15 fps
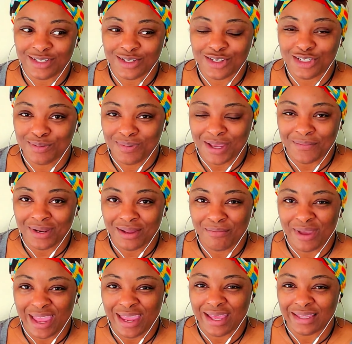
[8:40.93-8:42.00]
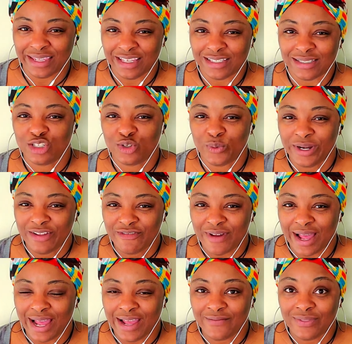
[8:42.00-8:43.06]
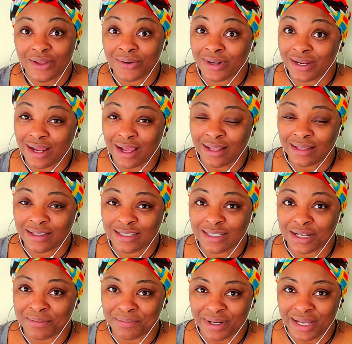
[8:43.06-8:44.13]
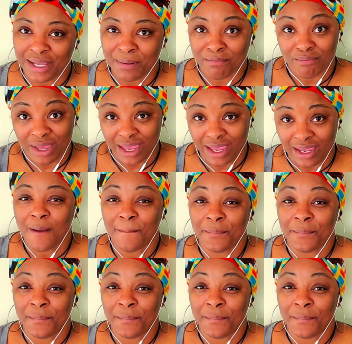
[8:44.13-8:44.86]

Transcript: So you should be able to pay at least $25, $30 a month back.